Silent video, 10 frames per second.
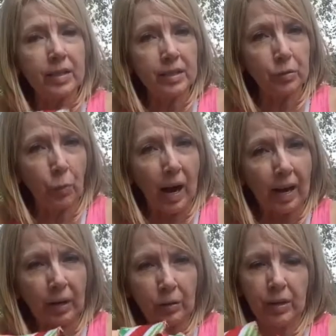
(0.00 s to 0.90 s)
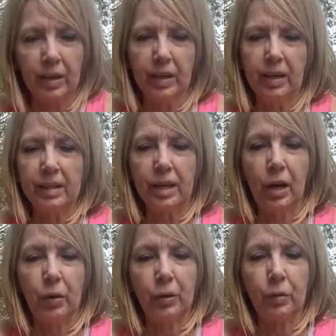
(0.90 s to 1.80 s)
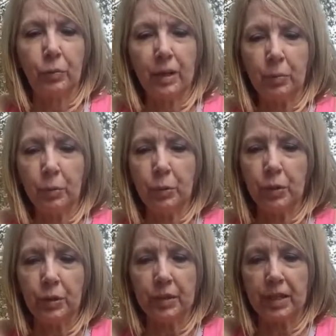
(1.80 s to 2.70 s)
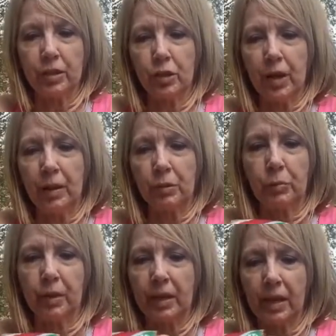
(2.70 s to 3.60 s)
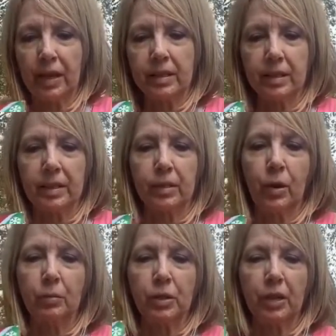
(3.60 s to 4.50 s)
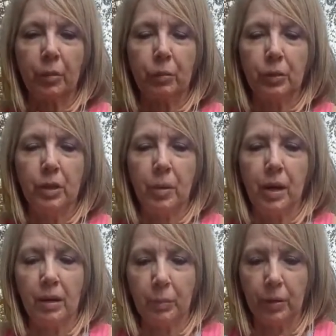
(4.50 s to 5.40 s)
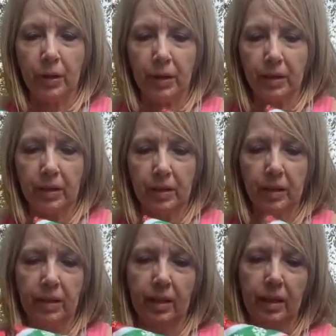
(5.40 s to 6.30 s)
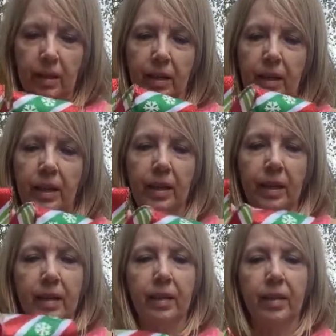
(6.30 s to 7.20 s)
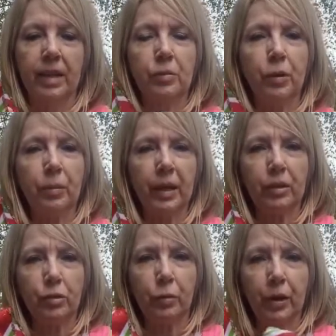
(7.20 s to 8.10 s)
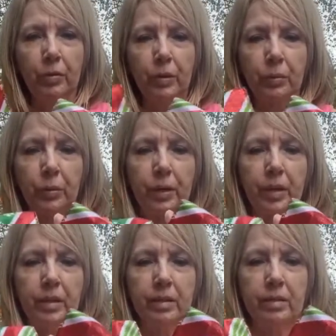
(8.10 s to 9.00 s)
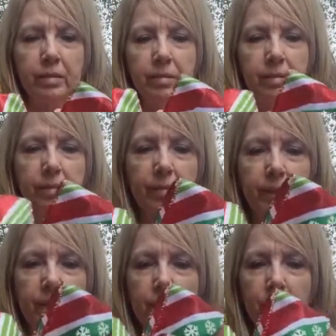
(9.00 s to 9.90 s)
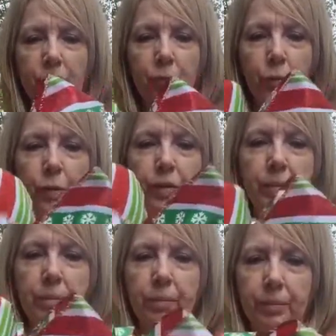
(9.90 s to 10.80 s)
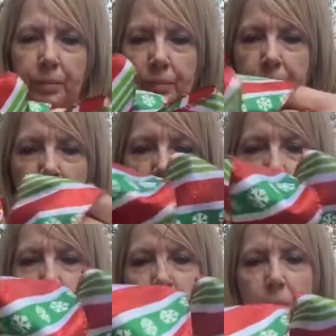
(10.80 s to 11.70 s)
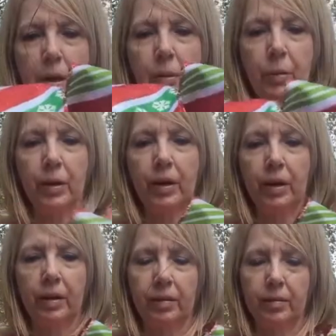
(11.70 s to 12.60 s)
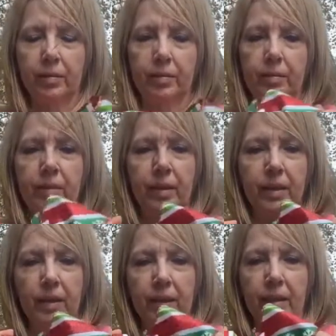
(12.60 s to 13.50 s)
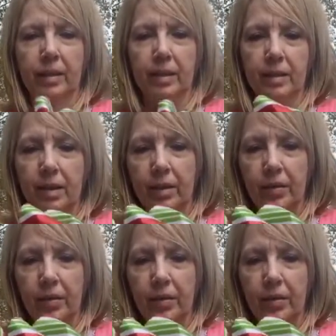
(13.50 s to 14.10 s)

is wired, so it really pulls and shapes really nicely. So I'm just going to pull them all apart, and that's what makes your bow look pretty, is to just work them and pull them all apart. So